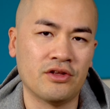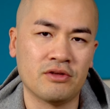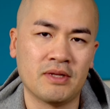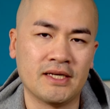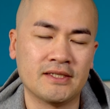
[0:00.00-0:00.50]
on the
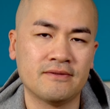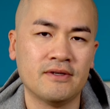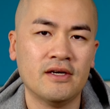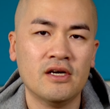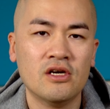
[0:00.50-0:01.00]
place.
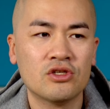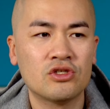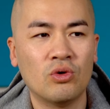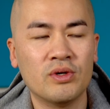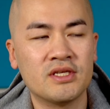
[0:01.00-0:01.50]

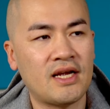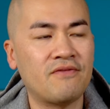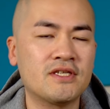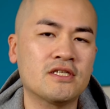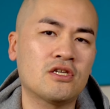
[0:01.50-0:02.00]
So in San
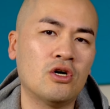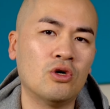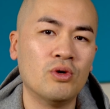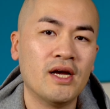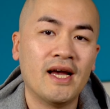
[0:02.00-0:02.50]

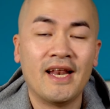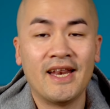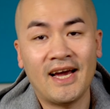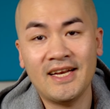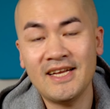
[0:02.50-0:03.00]
Francisco,
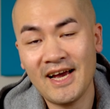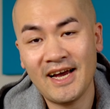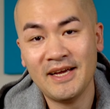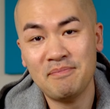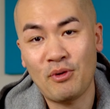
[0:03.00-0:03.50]

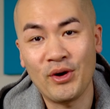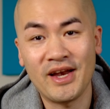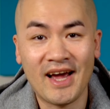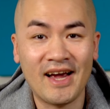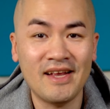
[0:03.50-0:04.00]

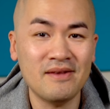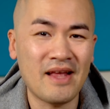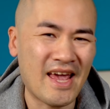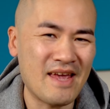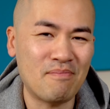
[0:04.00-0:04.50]

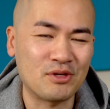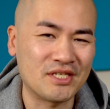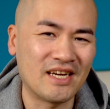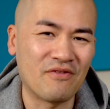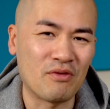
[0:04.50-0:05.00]

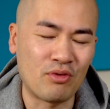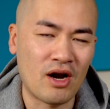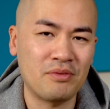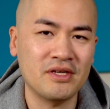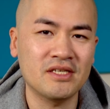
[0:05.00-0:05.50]
99.98% of the
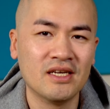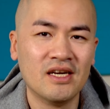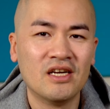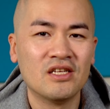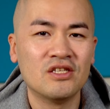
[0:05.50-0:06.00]
properties
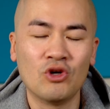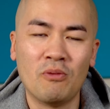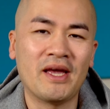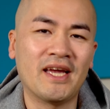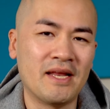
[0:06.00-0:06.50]
don't
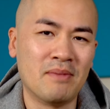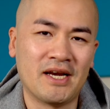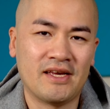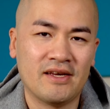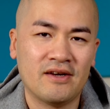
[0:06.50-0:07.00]
make any
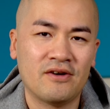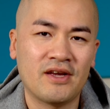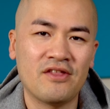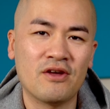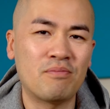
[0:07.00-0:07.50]
money.
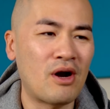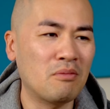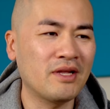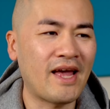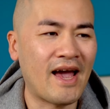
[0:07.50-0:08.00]
Okay, they're
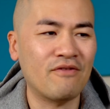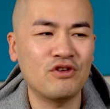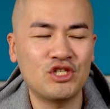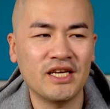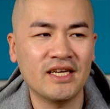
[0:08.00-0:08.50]
probably
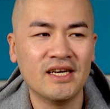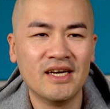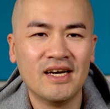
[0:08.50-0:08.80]
averaging